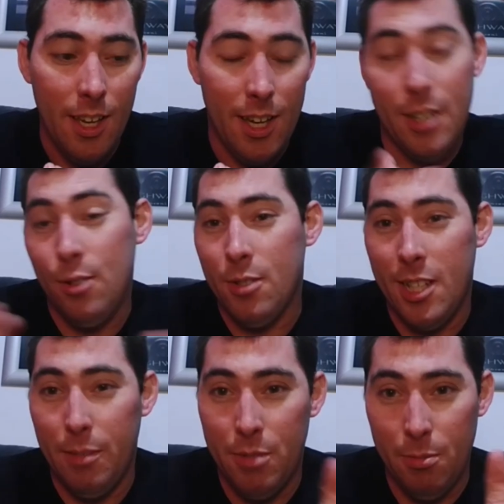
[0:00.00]
and it does
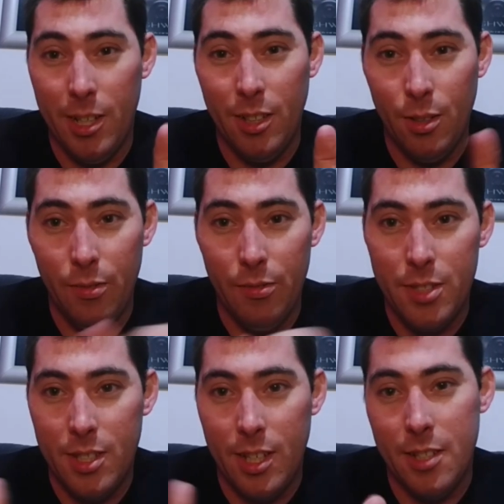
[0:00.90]
help to wear
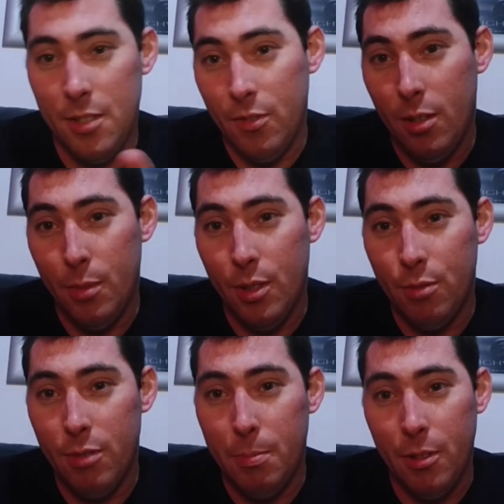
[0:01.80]
gloves as you've got more
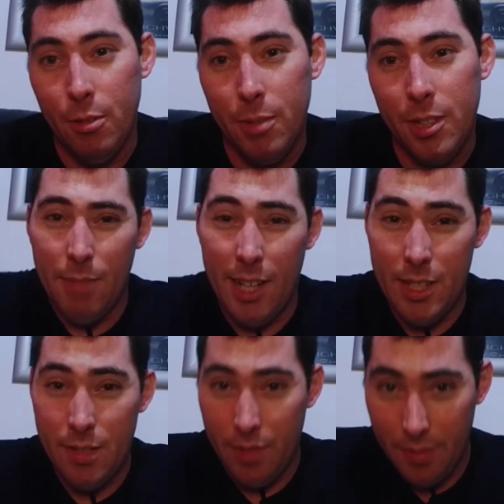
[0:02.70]
grip on the wheel.
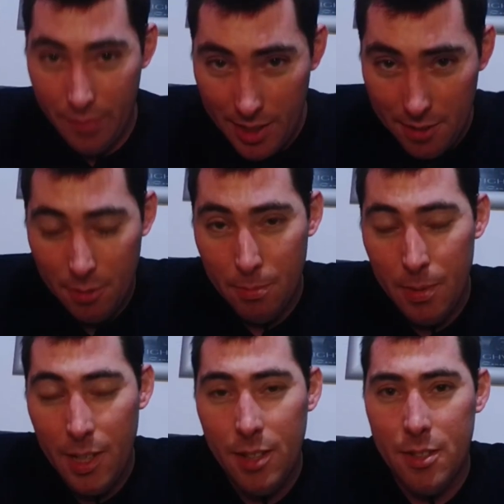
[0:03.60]
As for the final
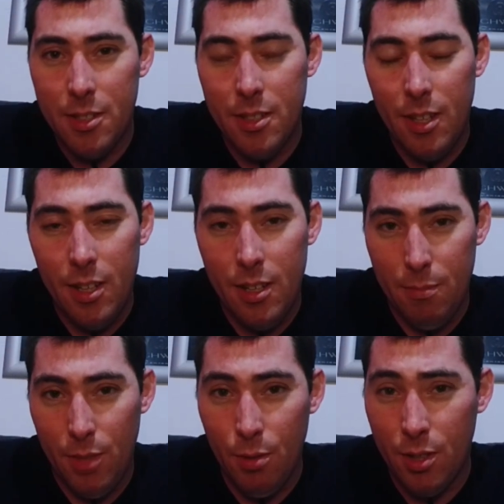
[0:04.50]
bit,
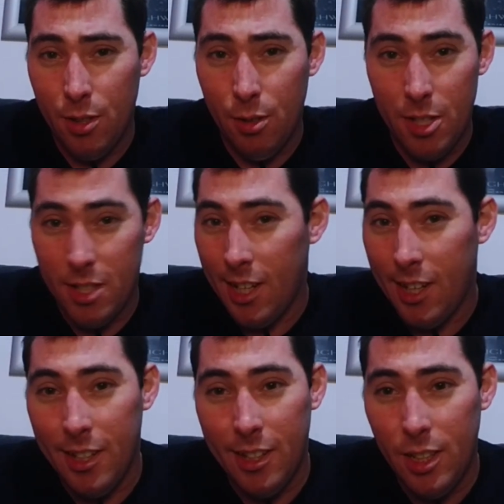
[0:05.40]
um, you can use a
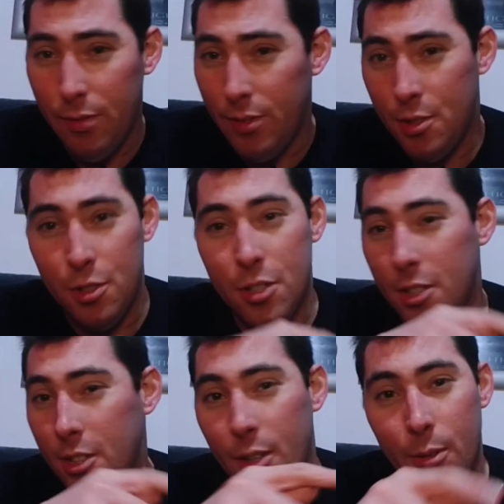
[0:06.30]
tire lever to
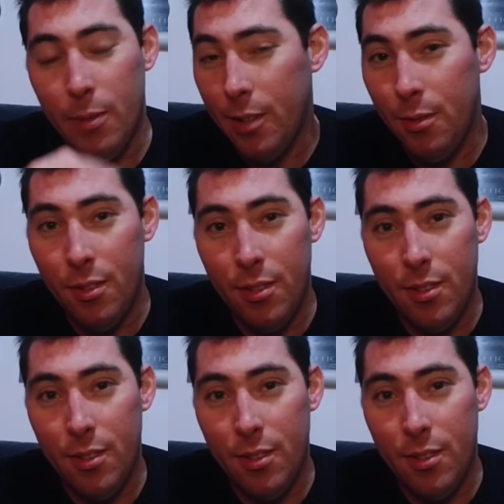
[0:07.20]
just go around